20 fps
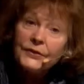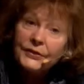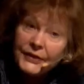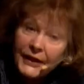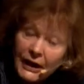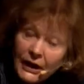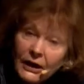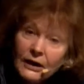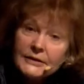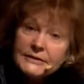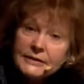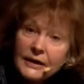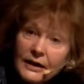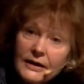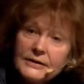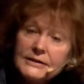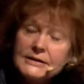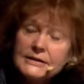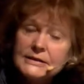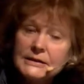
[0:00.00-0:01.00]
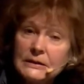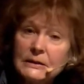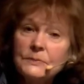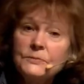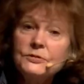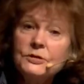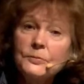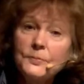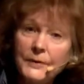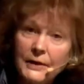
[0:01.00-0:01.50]
There does
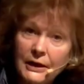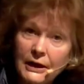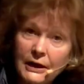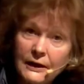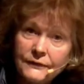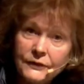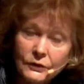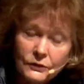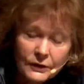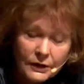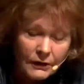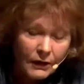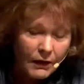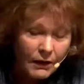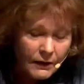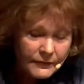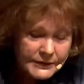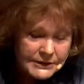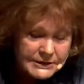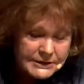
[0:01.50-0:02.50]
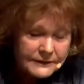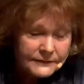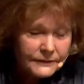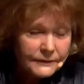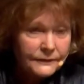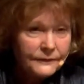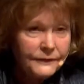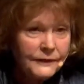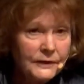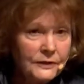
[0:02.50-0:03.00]
seem to be, if you look at all these
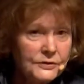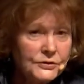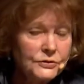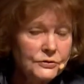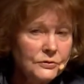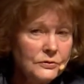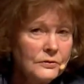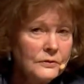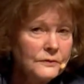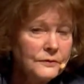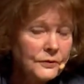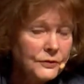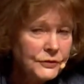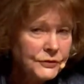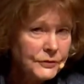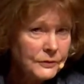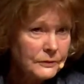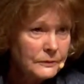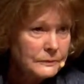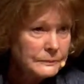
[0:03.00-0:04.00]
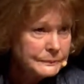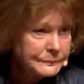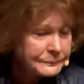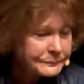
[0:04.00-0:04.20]
different fields, universal